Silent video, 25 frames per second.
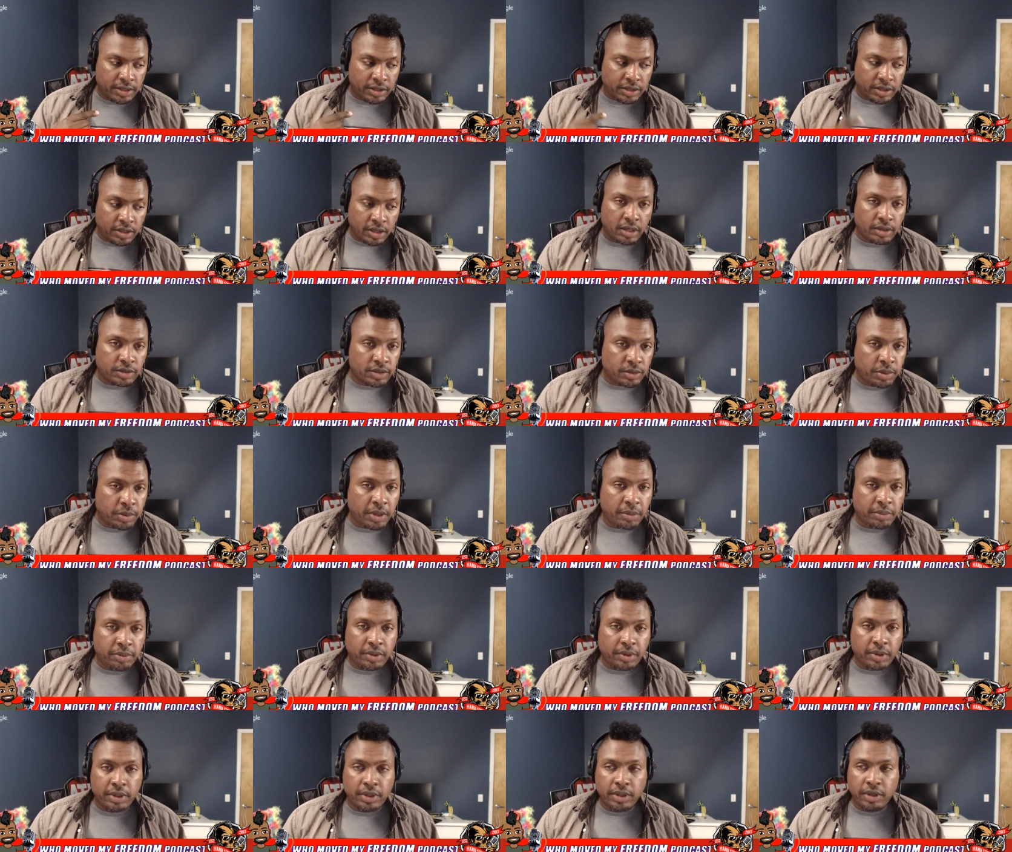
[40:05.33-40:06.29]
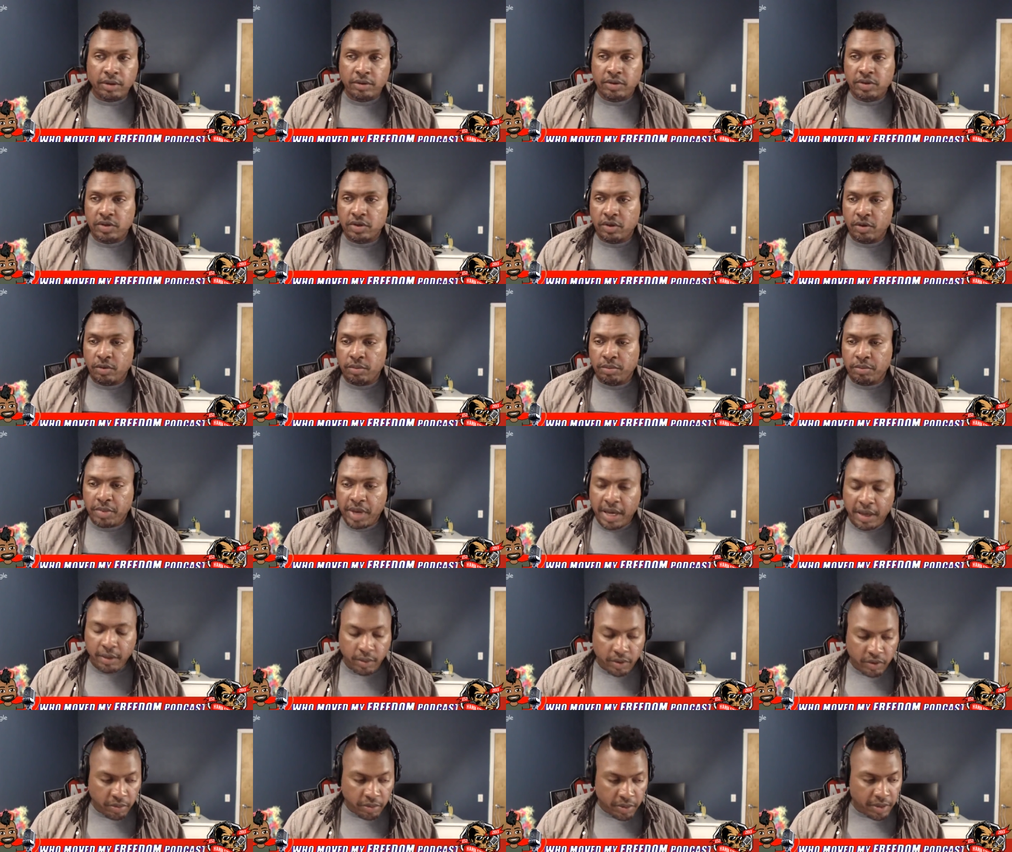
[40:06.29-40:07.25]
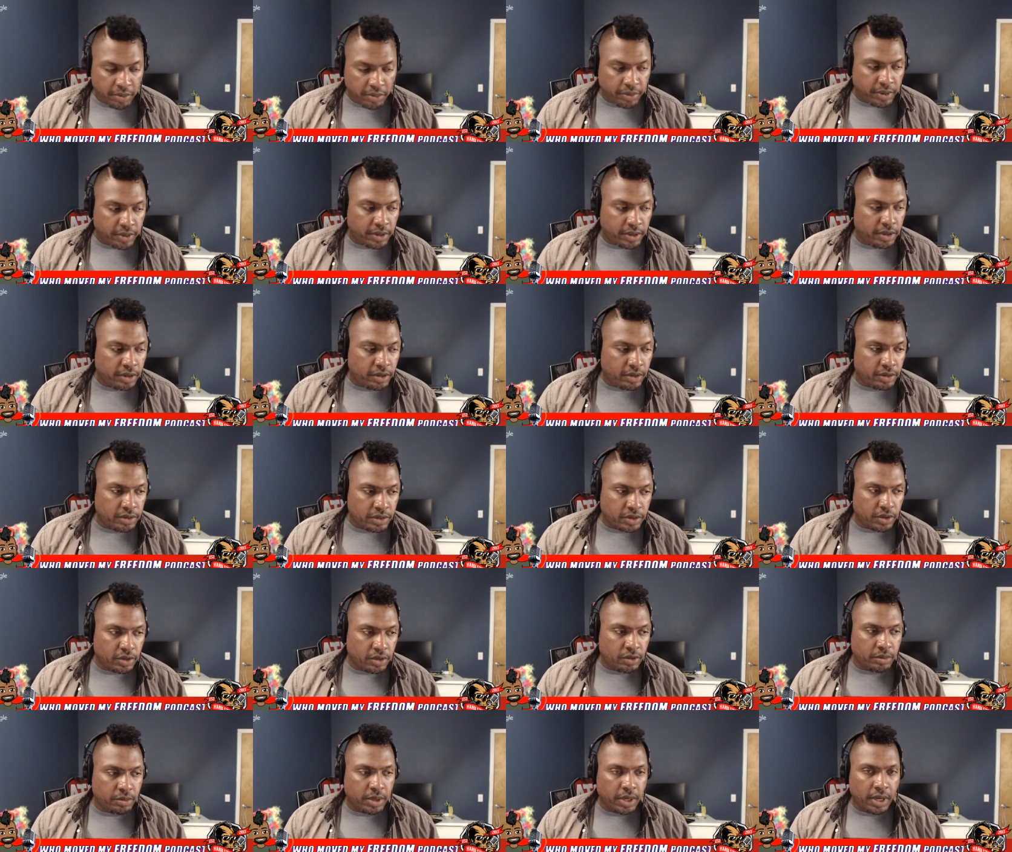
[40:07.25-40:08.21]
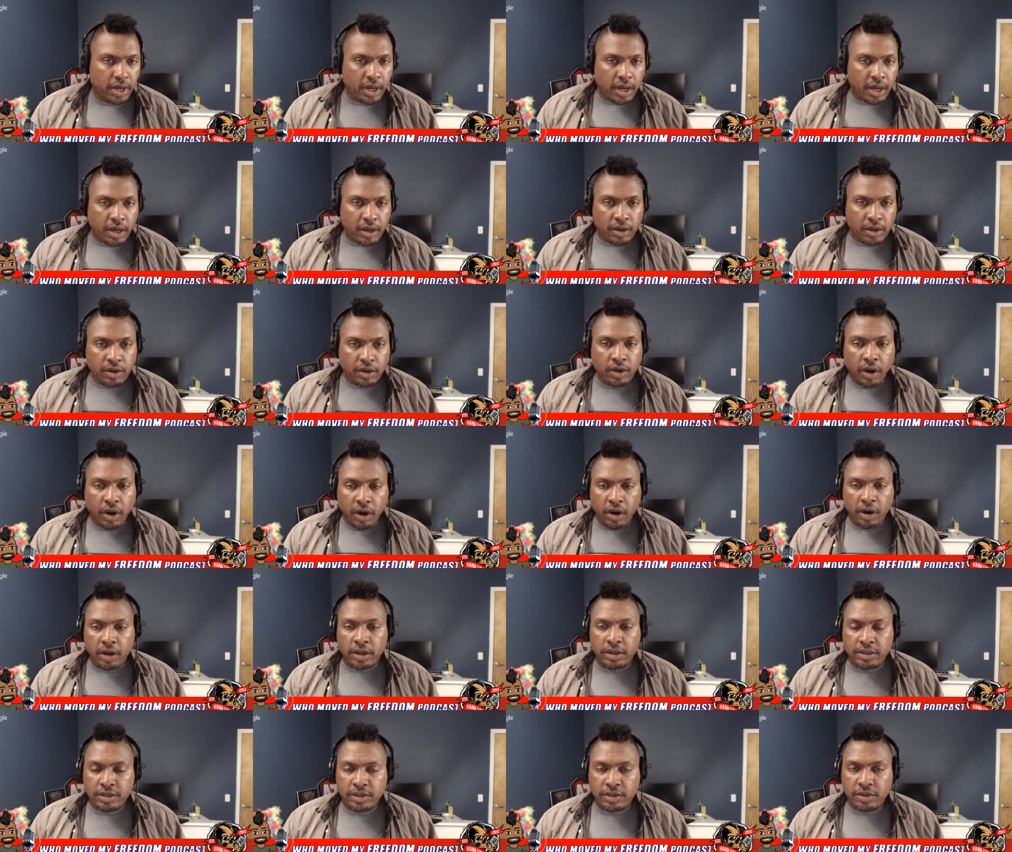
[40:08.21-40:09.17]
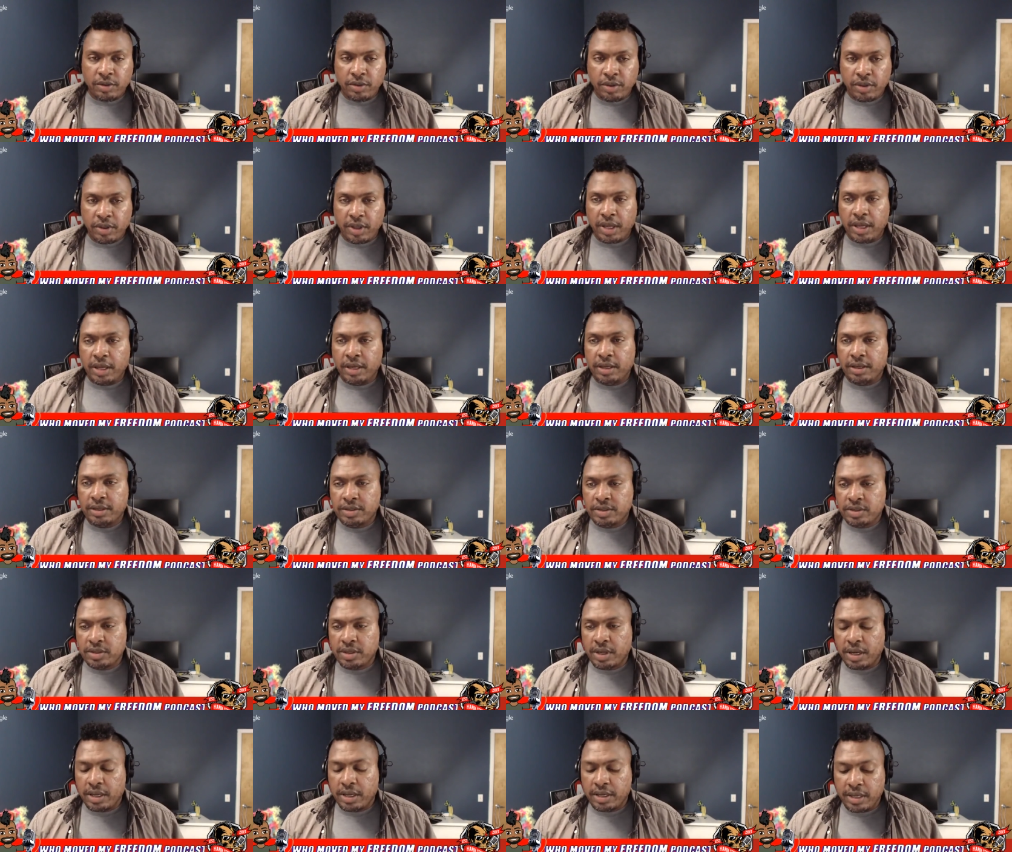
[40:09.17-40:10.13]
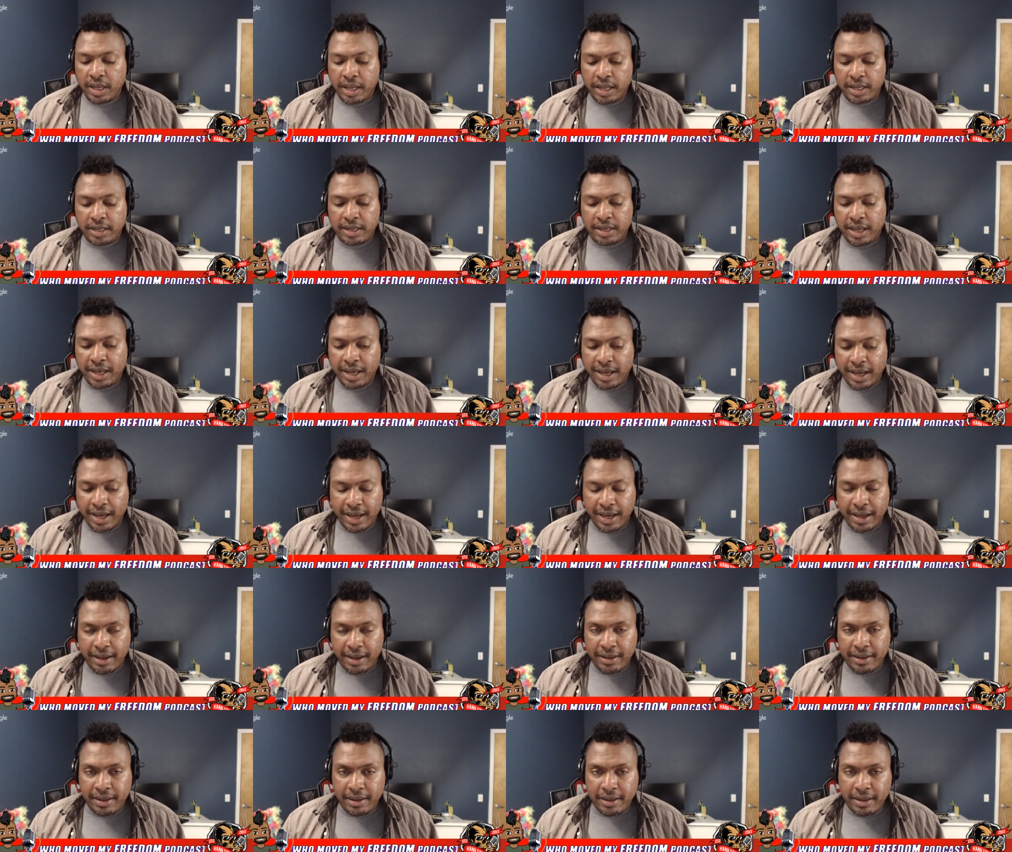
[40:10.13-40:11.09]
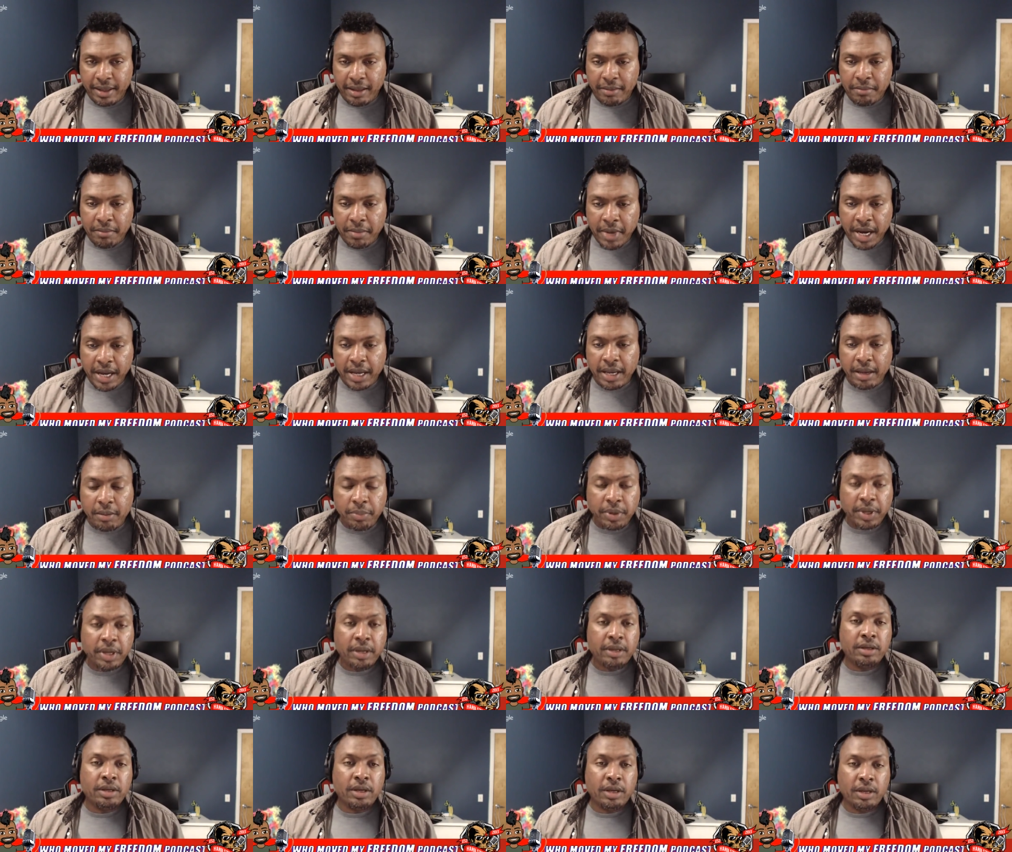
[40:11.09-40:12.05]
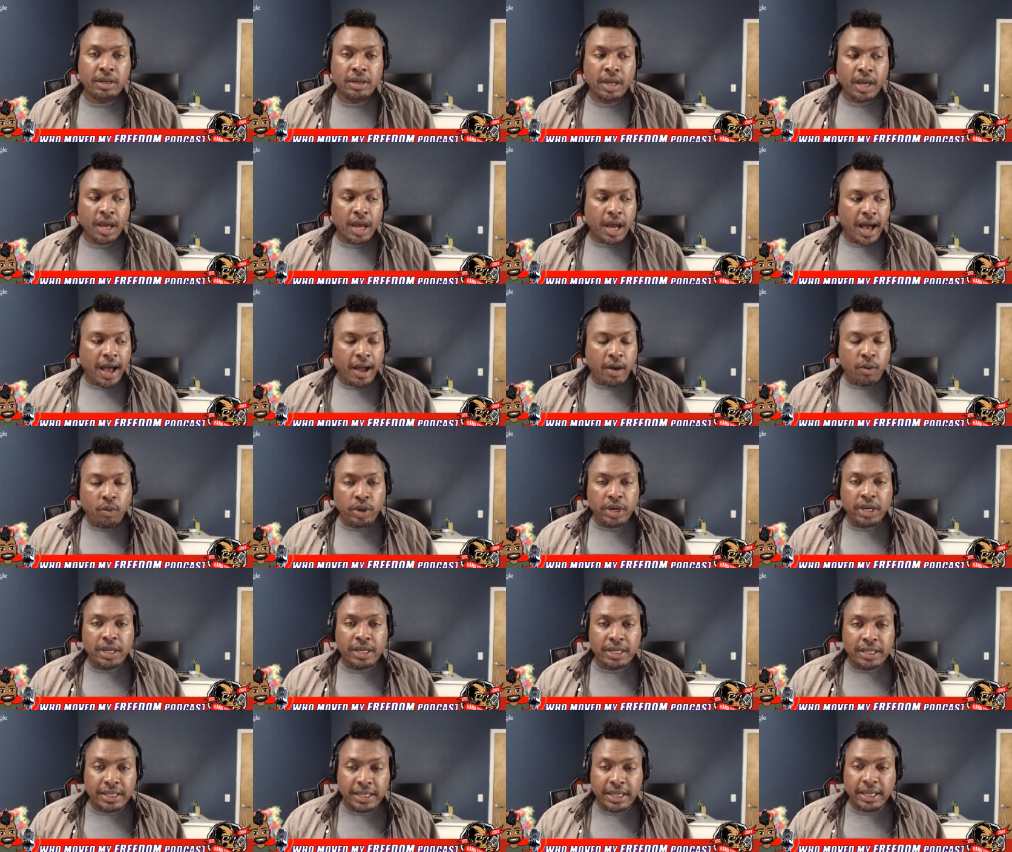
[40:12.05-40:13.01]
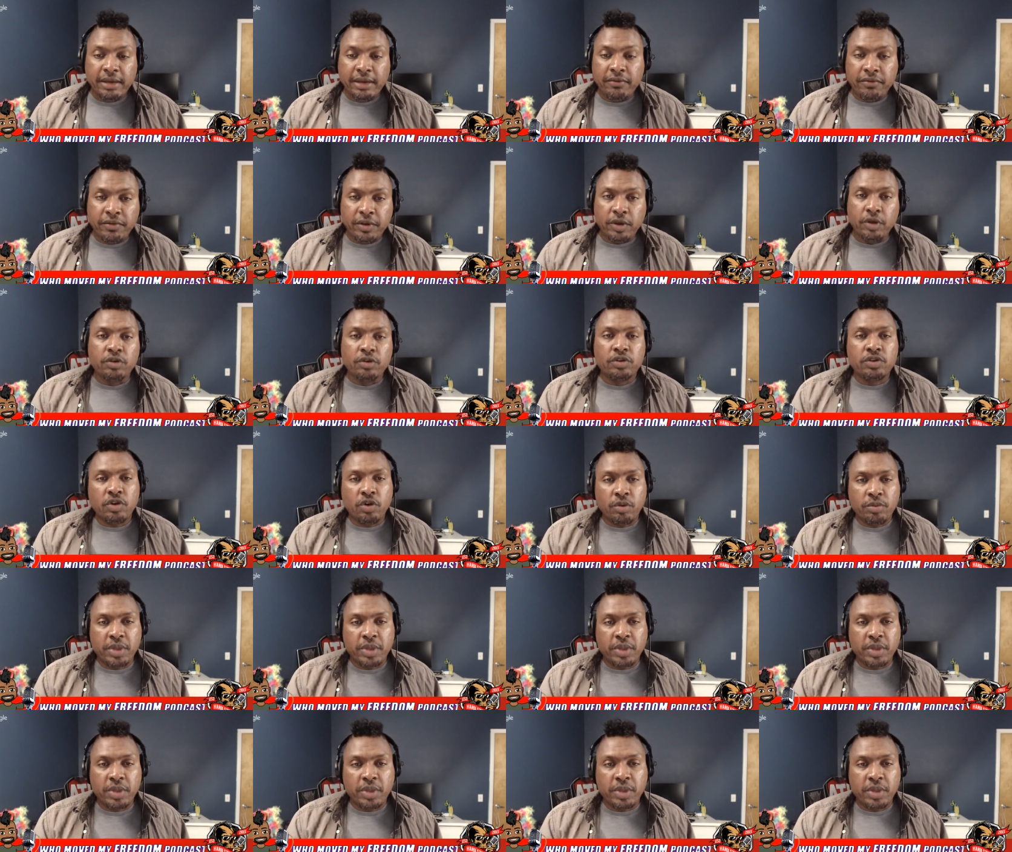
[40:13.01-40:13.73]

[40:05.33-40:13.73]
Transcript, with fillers: talked to people at YouTube, met with people at YouTube, gone to things and and in my opinion, I wouldn't leave YouTube.